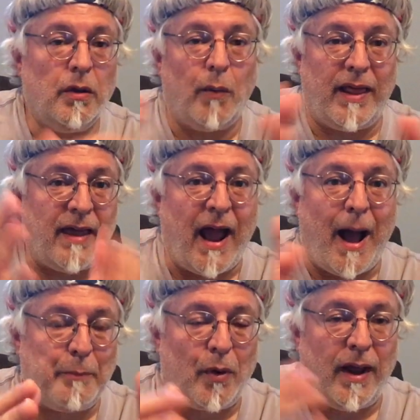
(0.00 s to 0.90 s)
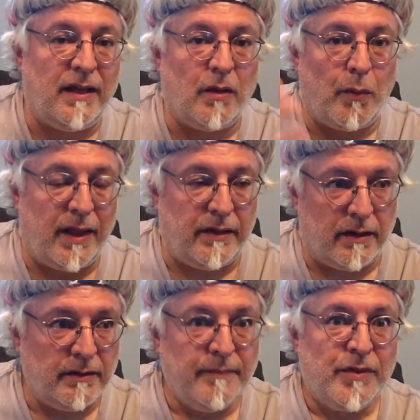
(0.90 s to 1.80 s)
the way they operate and the way
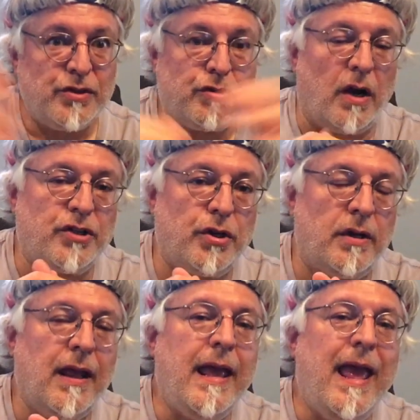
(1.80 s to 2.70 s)
they're structured.